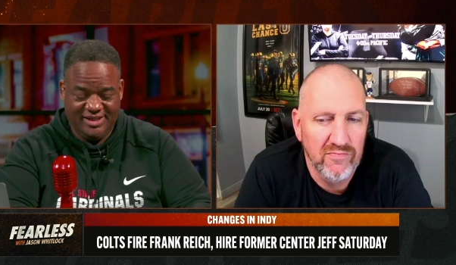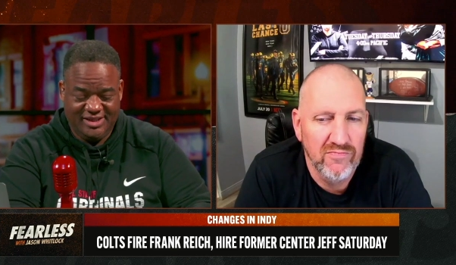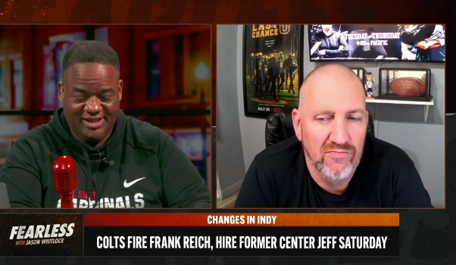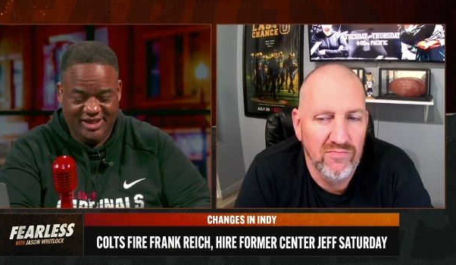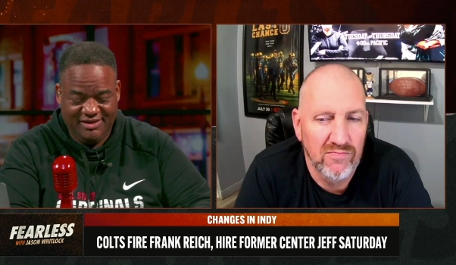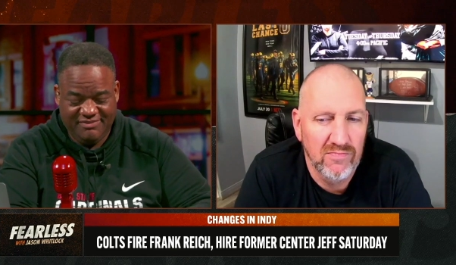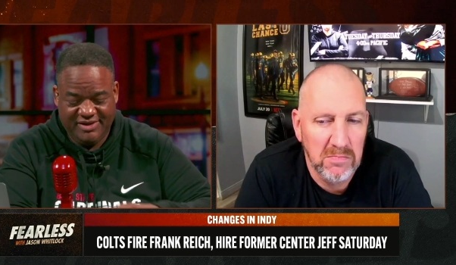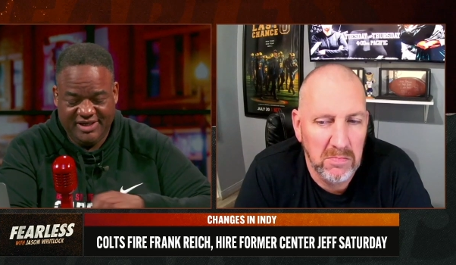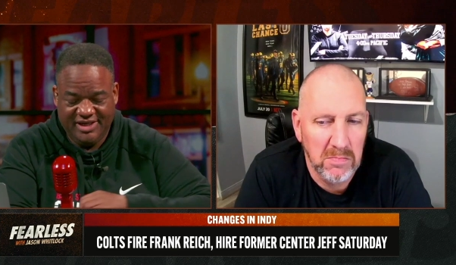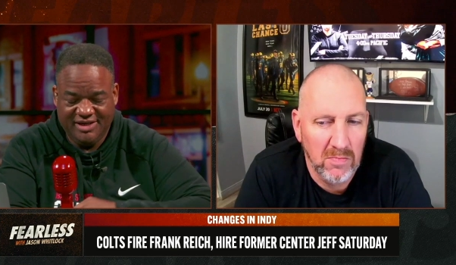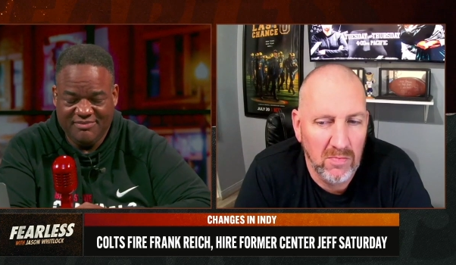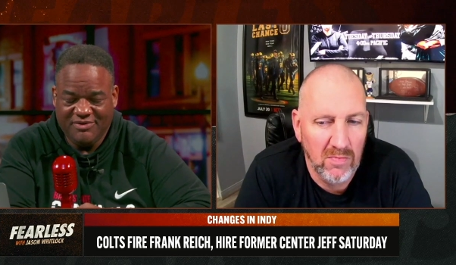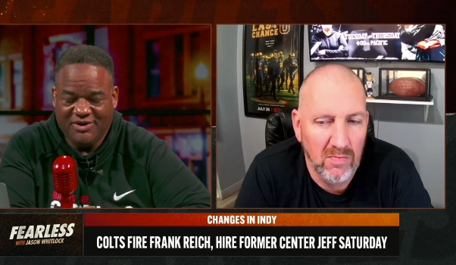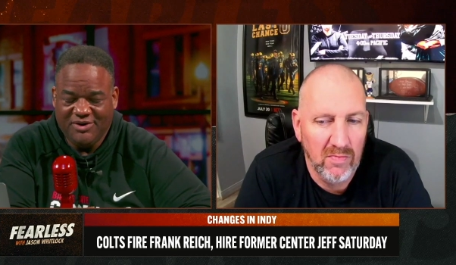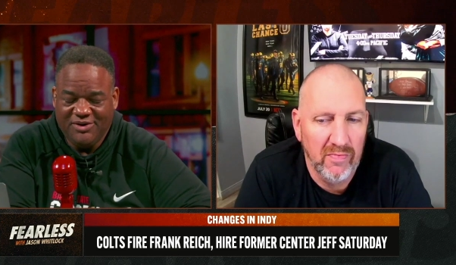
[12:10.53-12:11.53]
Speaker 1: Steve
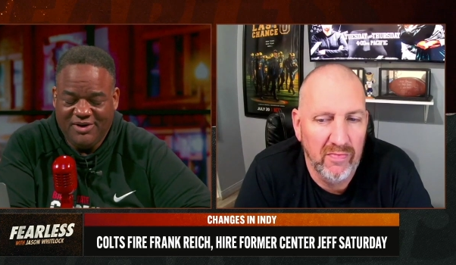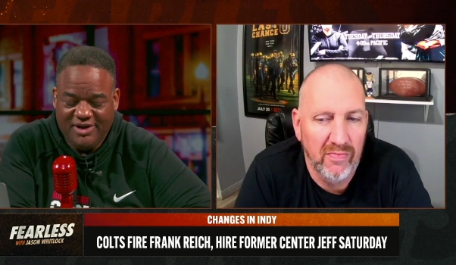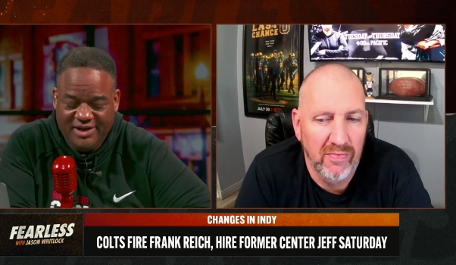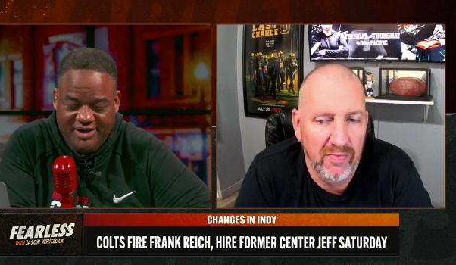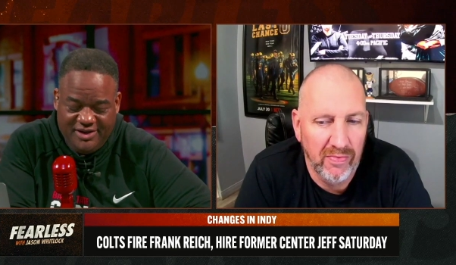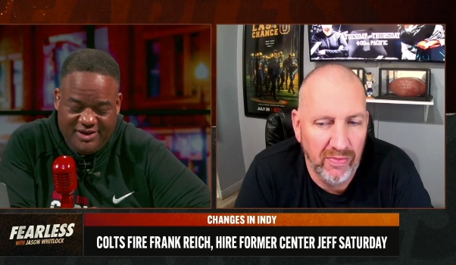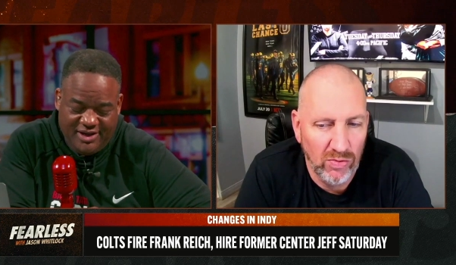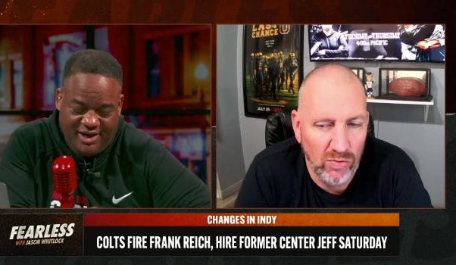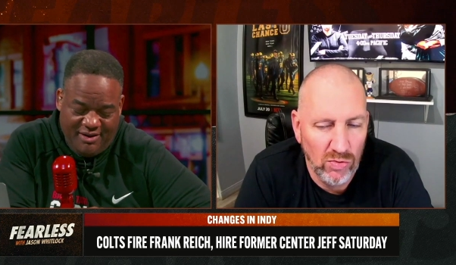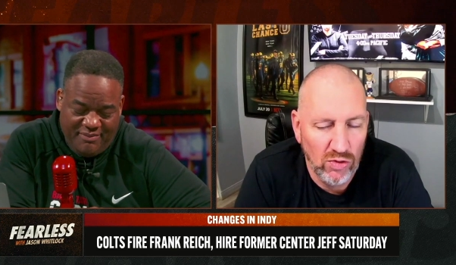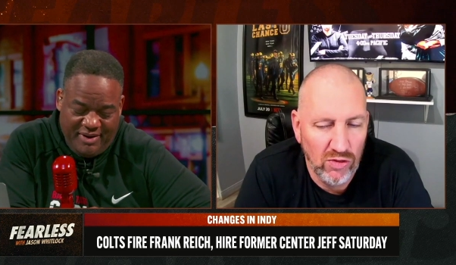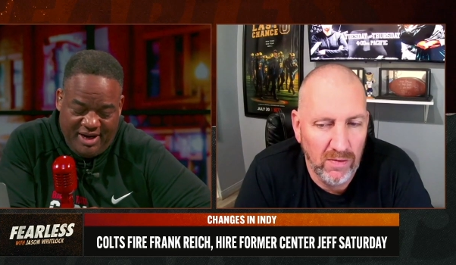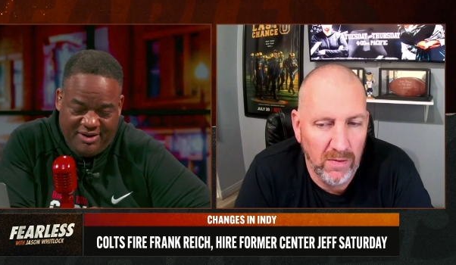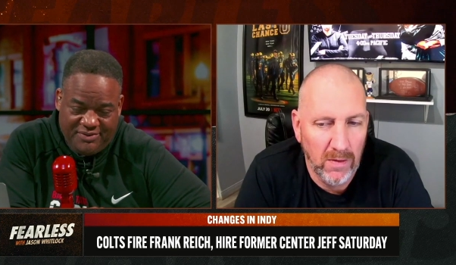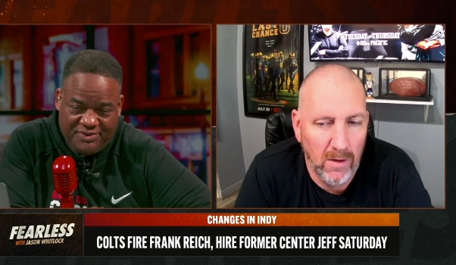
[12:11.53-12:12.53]
Kim earlier
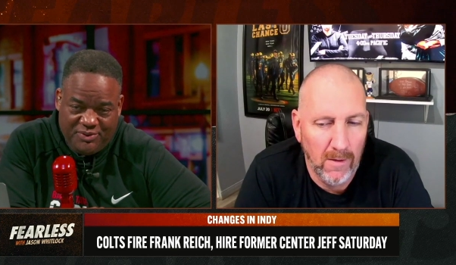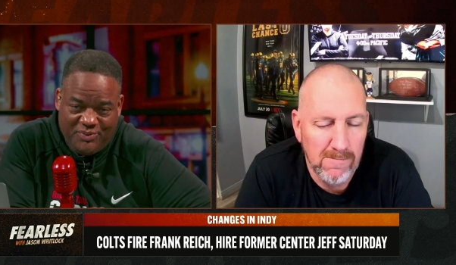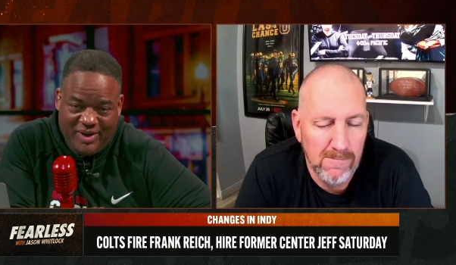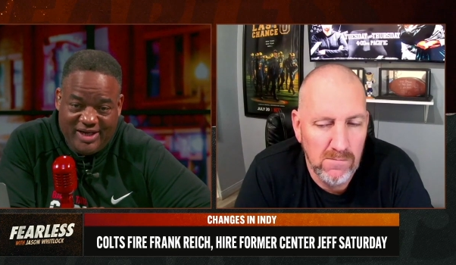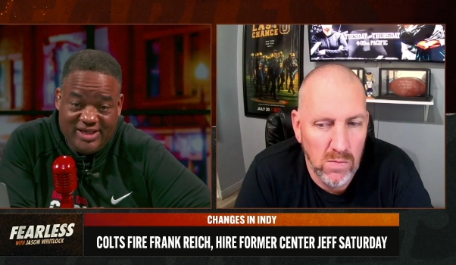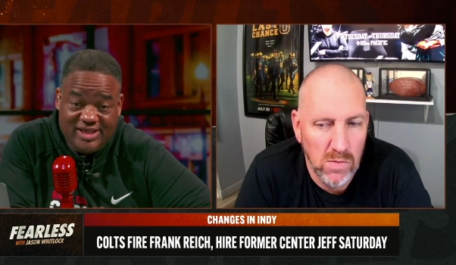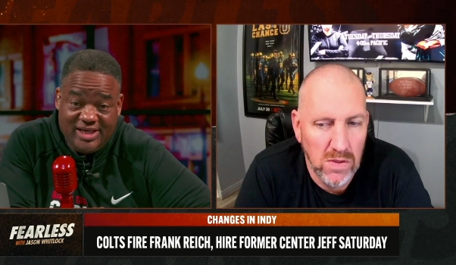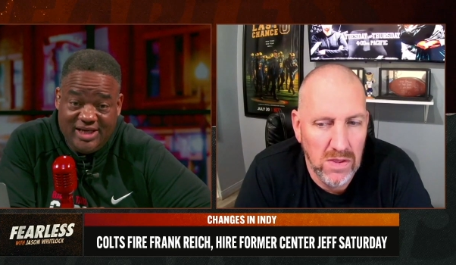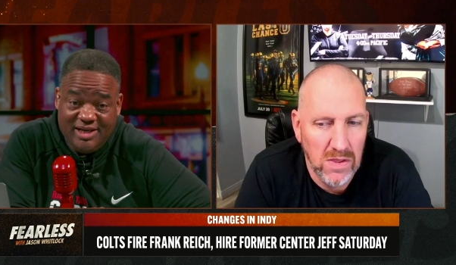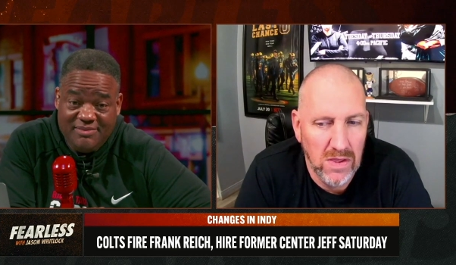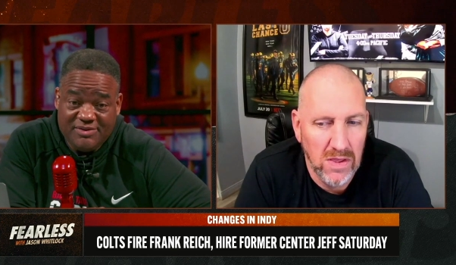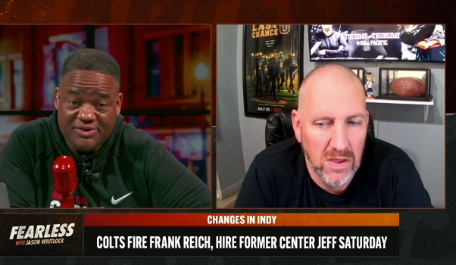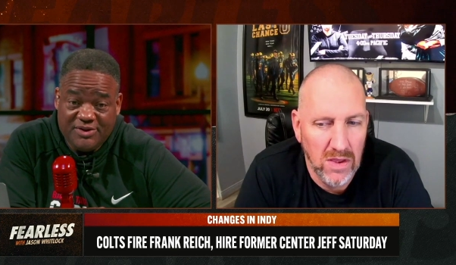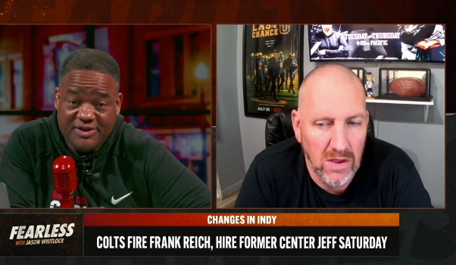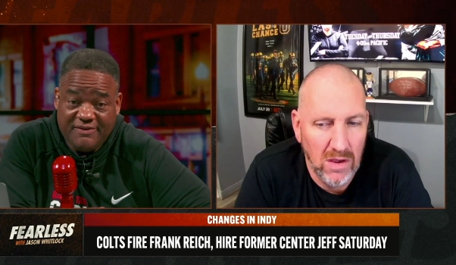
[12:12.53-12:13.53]
about the way
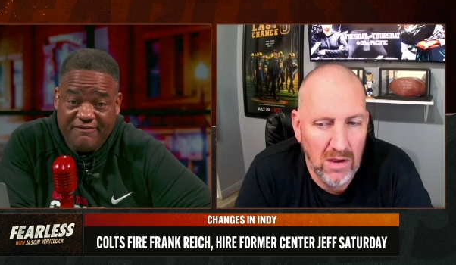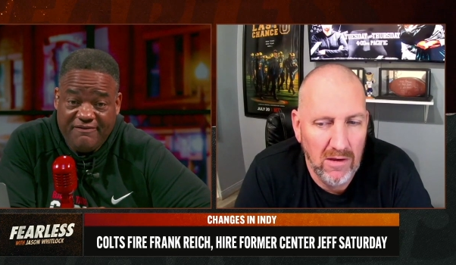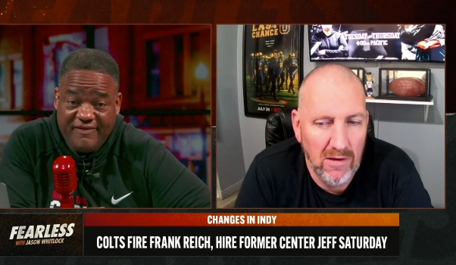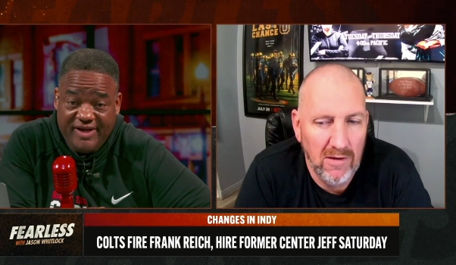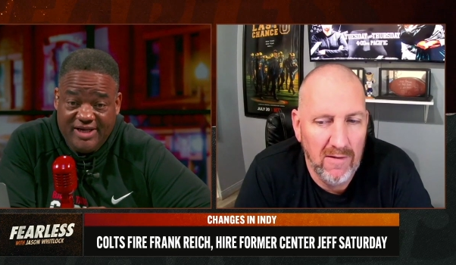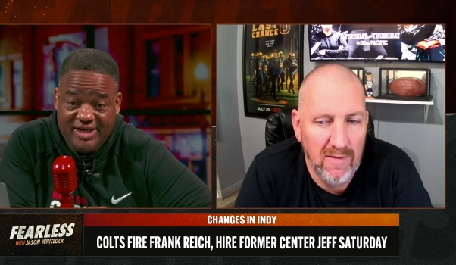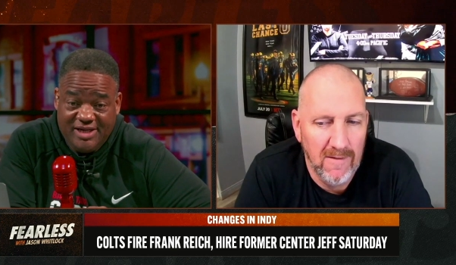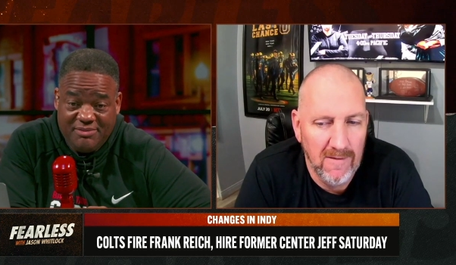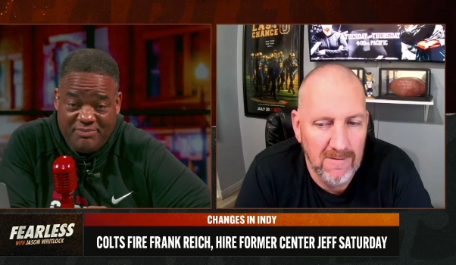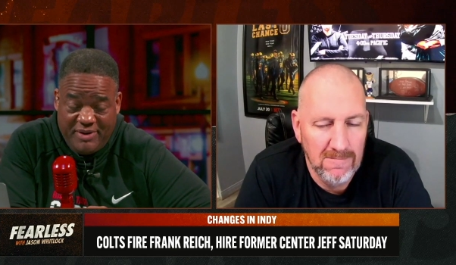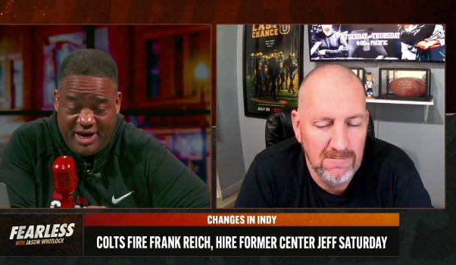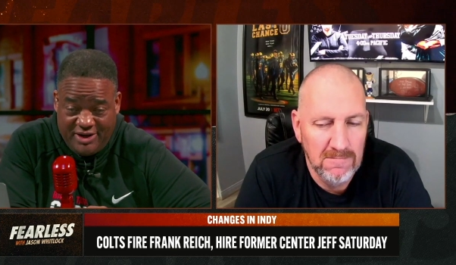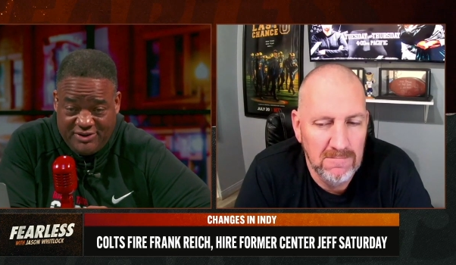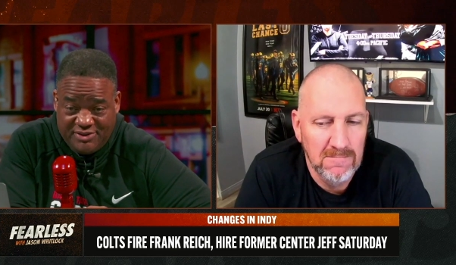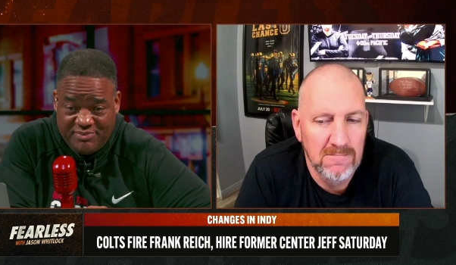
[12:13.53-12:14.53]
teams are defending
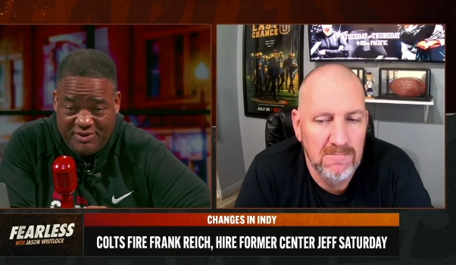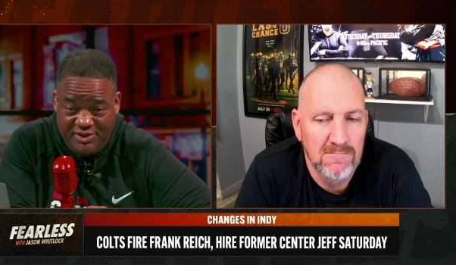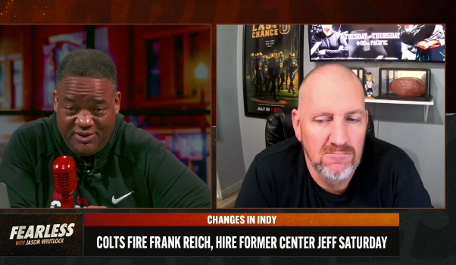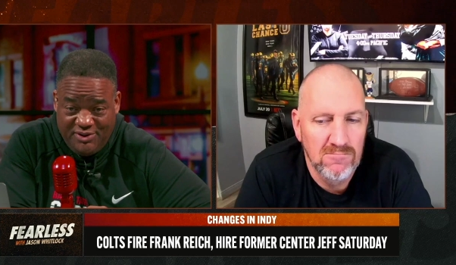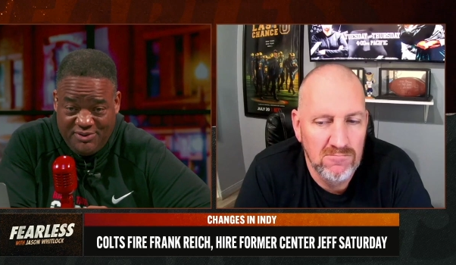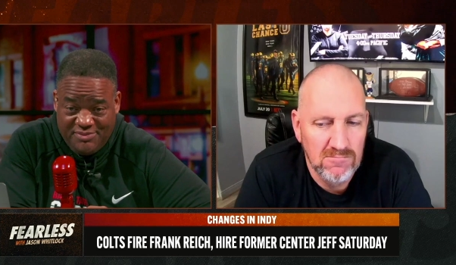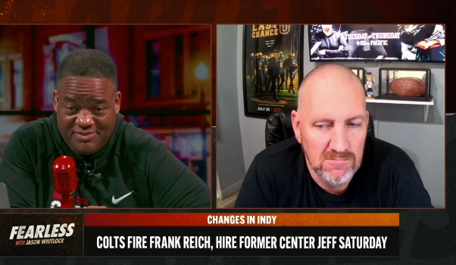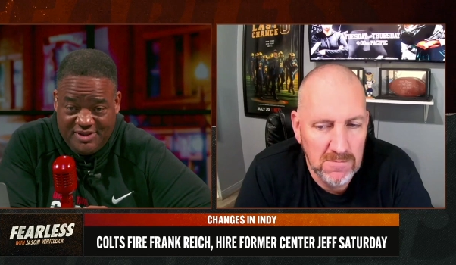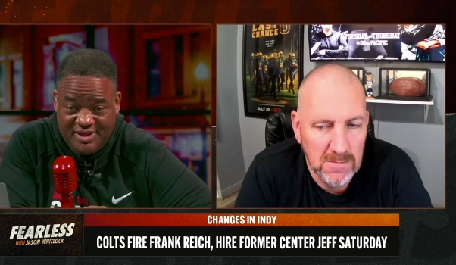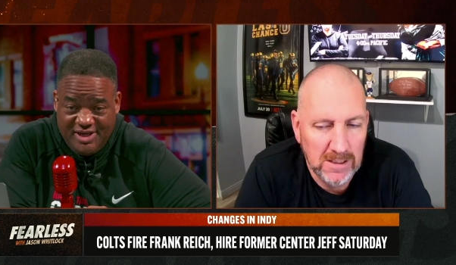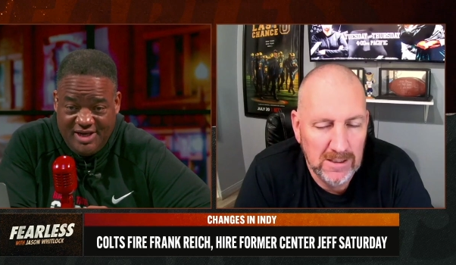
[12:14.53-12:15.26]
Patrick Mahomes.